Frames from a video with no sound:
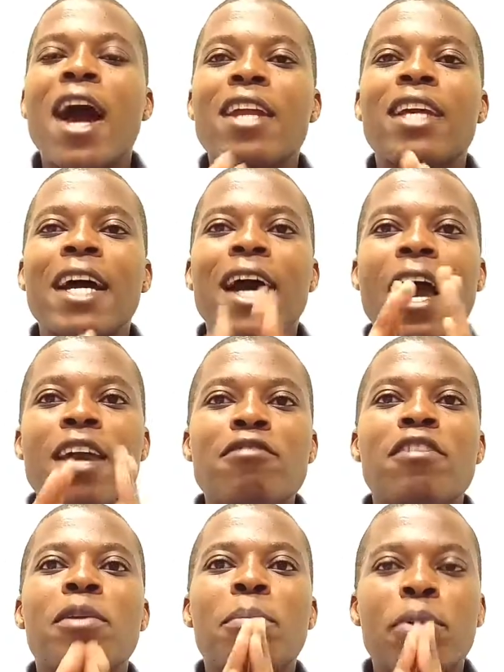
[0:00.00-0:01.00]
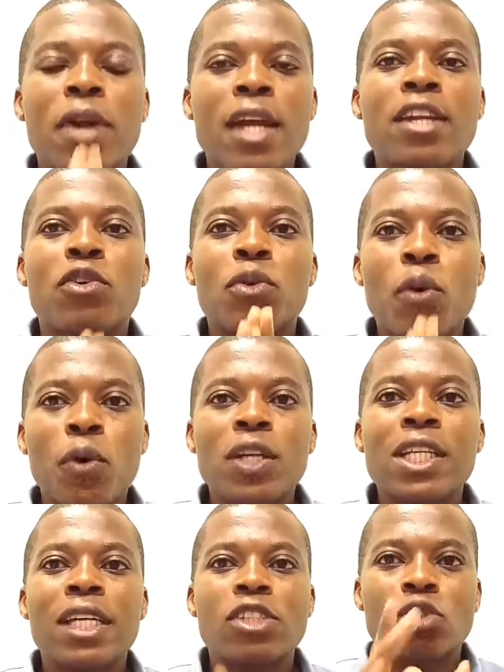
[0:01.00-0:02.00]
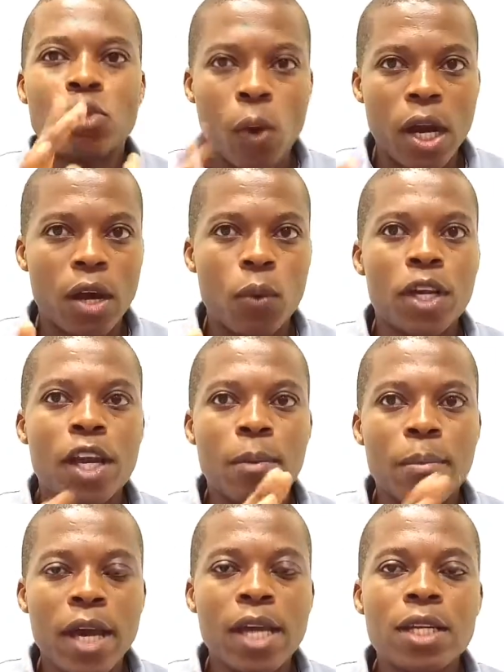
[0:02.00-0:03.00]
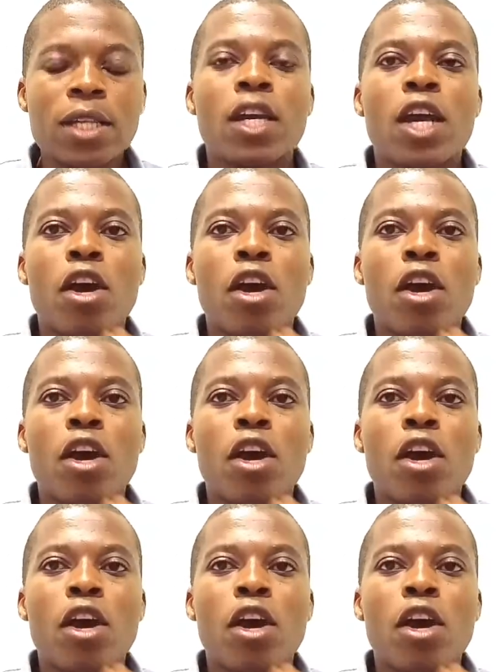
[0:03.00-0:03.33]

and I even plan to hold a stock when I buy it